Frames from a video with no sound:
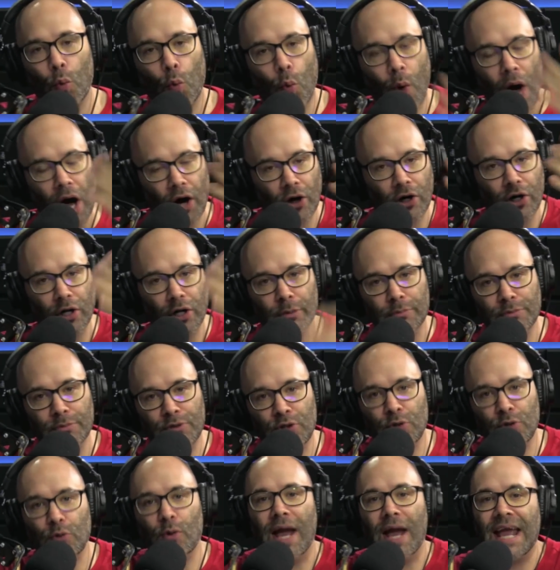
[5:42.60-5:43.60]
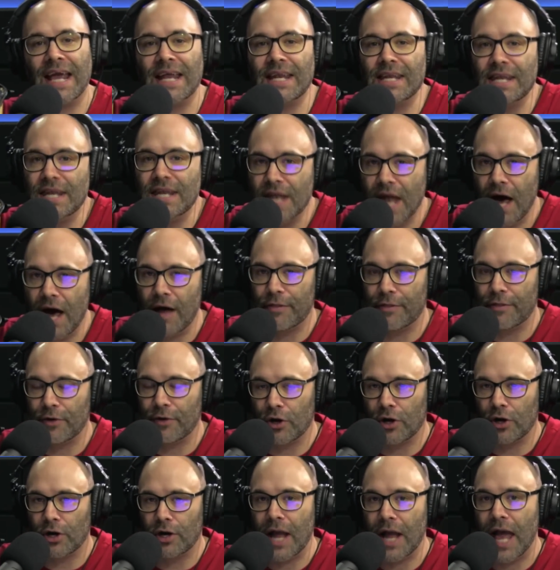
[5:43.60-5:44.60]
his live stream, the
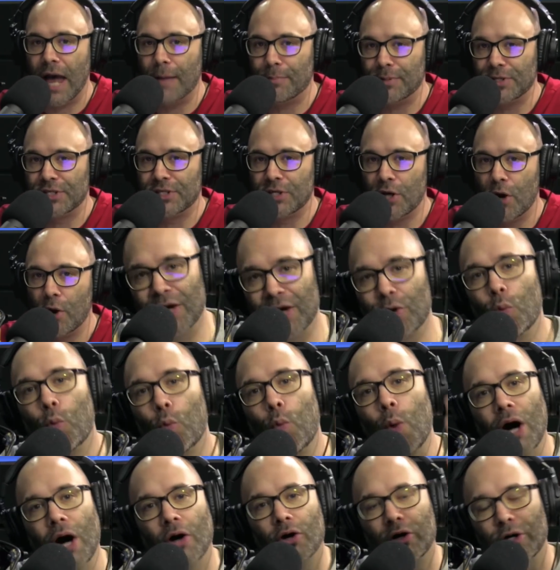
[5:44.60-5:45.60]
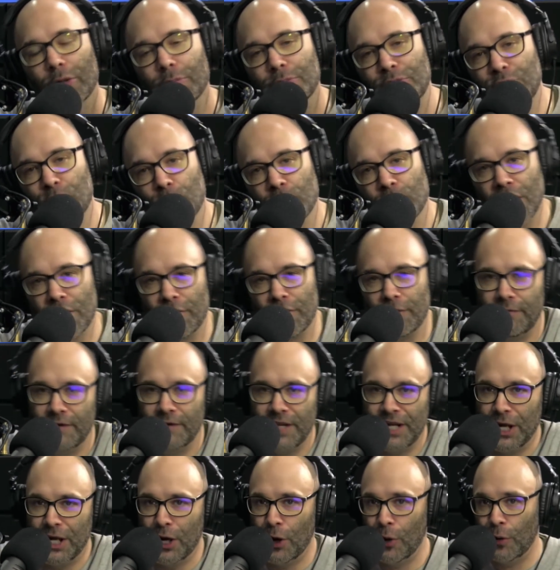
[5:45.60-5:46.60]
colors, the lighting, all of
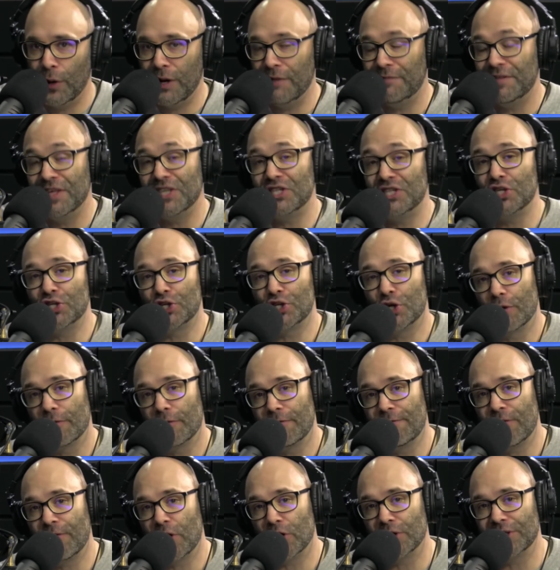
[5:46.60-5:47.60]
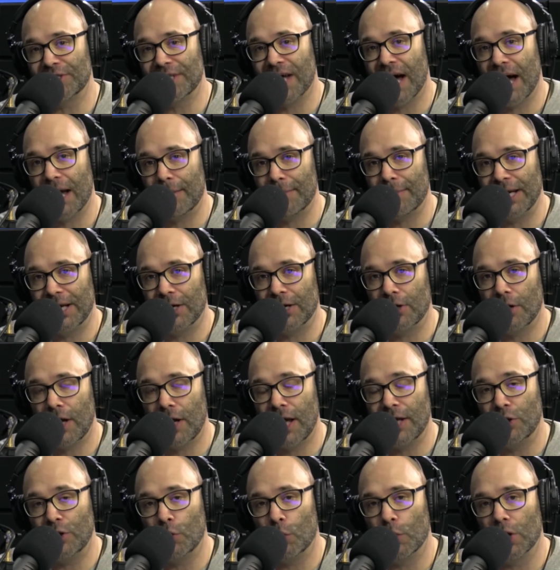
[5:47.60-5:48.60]
that has the same Nimmin
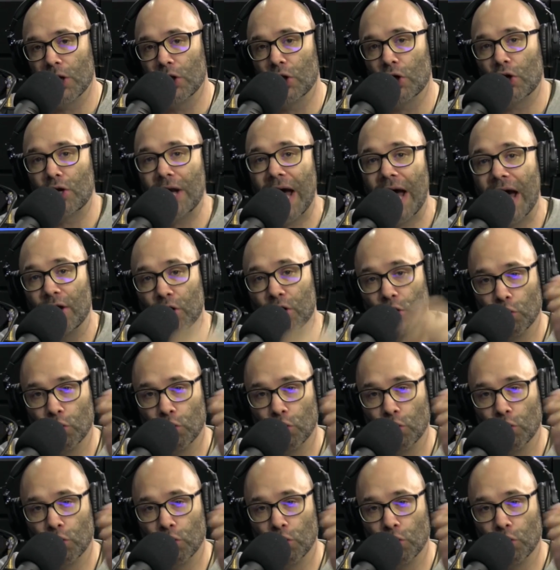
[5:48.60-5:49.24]
feel. So